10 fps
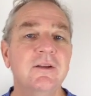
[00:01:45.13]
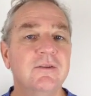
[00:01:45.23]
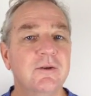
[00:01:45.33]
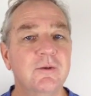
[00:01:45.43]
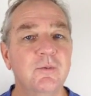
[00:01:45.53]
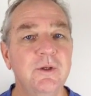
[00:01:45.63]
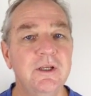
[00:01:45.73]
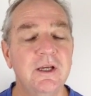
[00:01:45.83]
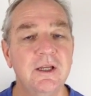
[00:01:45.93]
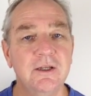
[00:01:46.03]
so that we
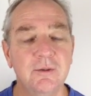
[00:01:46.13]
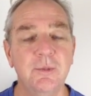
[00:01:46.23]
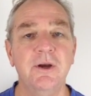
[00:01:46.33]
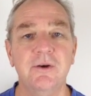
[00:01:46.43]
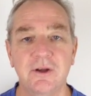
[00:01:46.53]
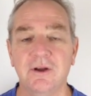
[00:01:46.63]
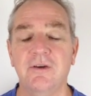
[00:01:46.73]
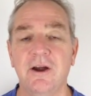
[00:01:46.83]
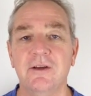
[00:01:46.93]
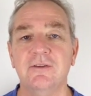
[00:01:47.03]
can compare and
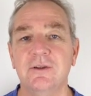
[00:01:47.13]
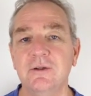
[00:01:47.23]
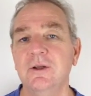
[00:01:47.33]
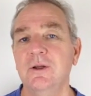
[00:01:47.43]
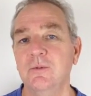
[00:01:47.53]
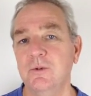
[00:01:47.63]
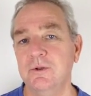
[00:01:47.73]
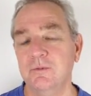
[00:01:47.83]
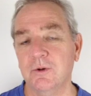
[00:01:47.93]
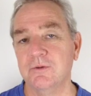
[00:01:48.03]
contrast it
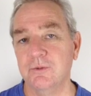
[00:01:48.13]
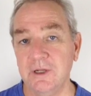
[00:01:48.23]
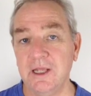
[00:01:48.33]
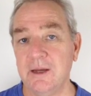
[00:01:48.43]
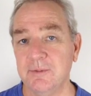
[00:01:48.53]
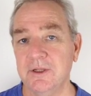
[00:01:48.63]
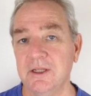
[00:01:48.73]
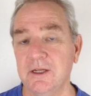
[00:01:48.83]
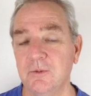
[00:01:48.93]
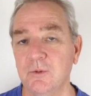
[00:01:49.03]
with what's really happening
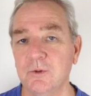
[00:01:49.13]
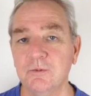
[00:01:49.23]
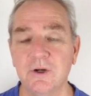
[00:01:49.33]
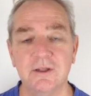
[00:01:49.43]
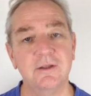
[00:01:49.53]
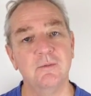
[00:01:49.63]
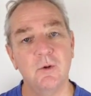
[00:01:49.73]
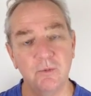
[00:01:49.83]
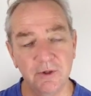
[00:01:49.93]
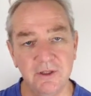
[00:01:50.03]
in our world, rather than
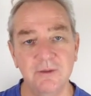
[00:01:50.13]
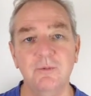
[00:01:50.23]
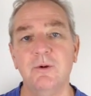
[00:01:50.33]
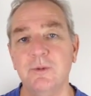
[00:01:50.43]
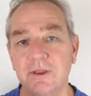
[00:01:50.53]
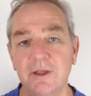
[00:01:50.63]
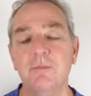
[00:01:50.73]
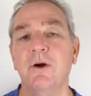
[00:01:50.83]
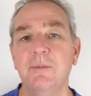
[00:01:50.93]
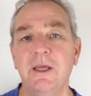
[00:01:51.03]
what we think
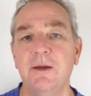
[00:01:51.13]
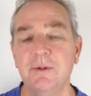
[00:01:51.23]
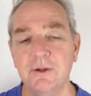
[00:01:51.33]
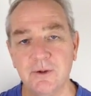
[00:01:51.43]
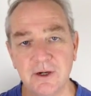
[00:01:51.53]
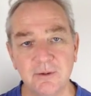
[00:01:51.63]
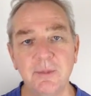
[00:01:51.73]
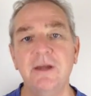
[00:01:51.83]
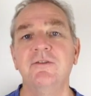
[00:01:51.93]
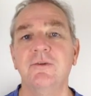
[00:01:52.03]
might be happening, or our
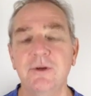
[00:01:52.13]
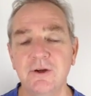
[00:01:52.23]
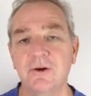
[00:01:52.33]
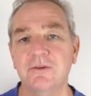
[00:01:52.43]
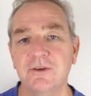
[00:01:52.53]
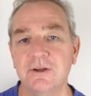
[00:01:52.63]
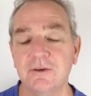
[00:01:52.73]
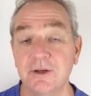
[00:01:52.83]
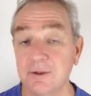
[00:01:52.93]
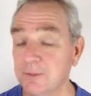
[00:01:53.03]
imaginary construct
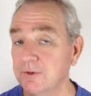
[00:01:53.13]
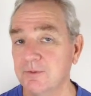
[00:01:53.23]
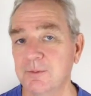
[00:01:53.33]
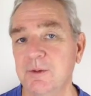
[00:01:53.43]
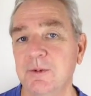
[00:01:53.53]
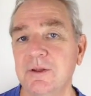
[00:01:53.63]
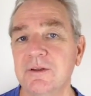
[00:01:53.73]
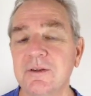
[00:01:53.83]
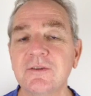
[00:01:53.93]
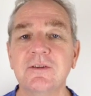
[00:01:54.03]
around it. Because remember
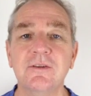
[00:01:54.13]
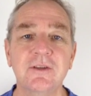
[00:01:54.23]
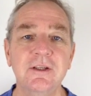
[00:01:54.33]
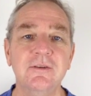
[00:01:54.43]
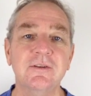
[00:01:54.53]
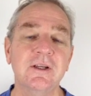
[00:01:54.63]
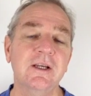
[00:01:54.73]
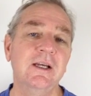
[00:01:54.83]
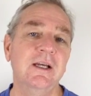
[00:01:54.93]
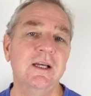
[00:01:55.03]
that this disease,
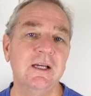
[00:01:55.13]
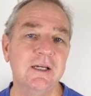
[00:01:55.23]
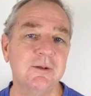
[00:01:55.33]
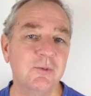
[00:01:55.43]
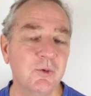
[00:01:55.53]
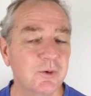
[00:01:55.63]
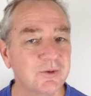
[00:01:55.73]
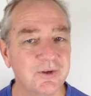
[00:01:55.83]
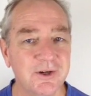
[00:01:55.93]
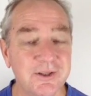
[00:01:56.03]

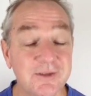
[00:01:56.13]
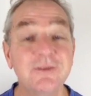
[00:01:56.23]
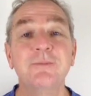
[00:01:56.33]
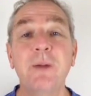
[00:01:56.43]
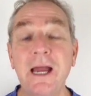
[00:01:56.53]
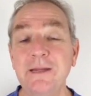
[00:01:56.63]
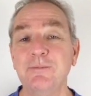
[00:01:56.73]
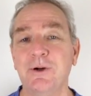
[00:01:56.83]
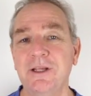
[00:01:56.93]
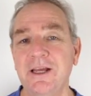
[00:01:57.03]
this pain
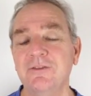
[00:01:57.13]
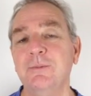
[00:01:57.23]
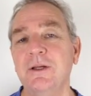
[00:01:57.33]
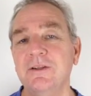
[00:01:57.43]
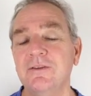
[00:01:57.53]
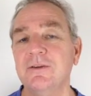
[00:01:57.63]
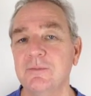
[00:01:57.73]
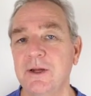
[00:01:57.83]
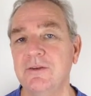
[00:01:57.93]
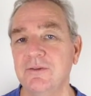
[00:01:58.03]
body aspect is an
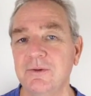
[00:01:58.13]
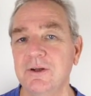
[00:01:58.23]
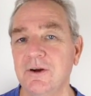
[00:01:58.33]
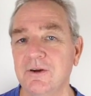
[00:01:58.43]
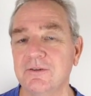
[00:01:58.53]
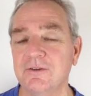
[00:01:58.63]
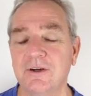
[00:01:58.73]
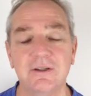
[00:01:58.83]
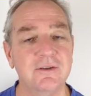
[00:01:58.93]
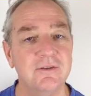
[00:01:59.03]
imaginary
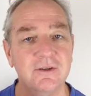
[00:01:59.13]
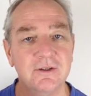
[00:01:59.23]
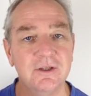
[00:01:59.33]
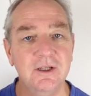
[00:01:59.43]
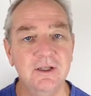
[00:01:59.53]
construct. It's not